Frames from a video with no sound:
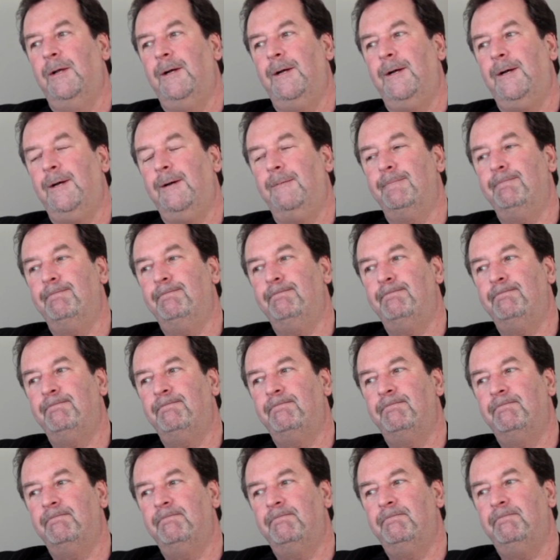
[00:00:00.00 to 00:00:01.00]

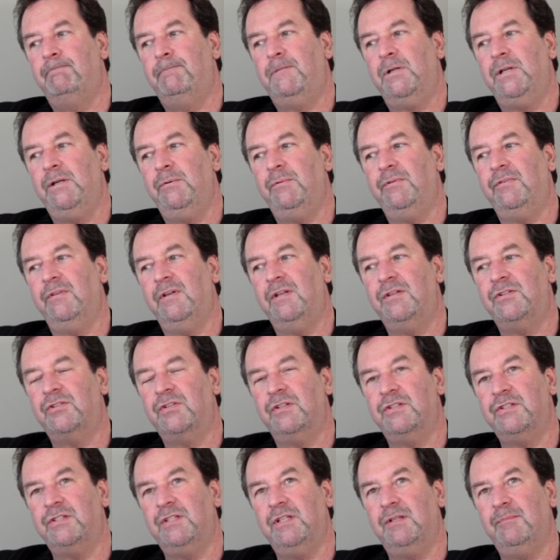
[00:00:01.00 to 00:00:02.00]
But it was an
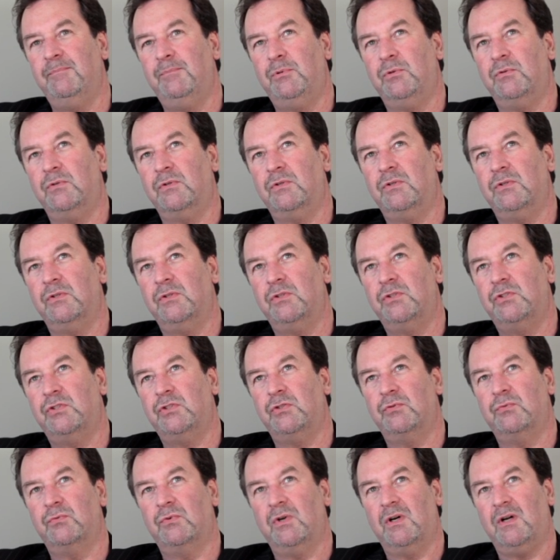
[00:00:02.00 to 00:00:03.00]
interesting book
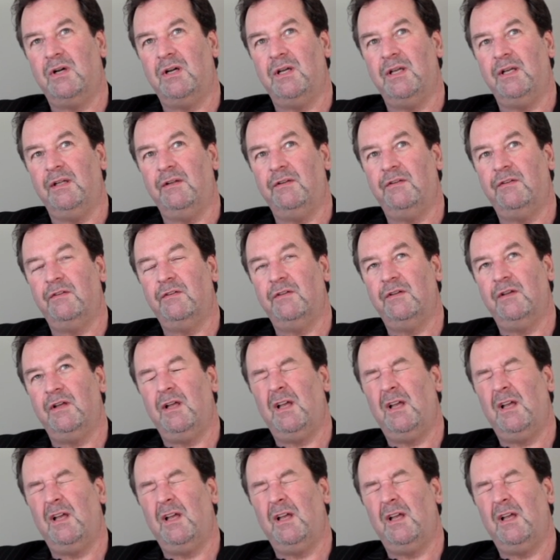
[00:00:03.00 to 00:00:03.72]
to write.